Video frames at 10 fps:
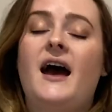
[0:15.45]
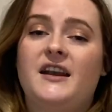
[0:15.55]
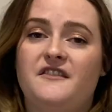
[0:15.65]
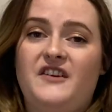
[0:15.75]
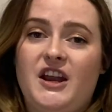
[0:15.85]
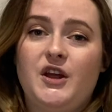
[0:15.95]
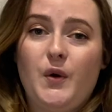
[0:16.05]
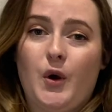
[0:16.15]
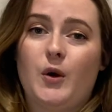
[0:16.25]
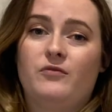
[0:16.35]
and defending
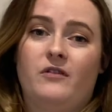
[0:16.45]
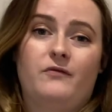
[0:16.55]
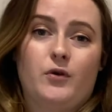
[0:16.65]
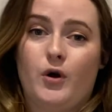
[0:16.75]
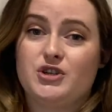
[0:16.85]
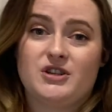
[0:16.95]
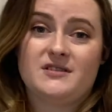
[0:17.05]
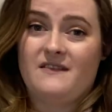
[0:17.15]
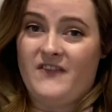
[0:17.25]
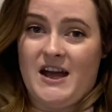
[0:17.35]
your home from ferocious
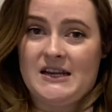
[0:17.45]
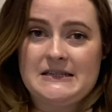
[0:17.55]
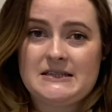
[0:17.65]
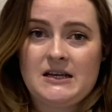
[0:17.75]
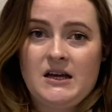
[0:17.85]
invaders.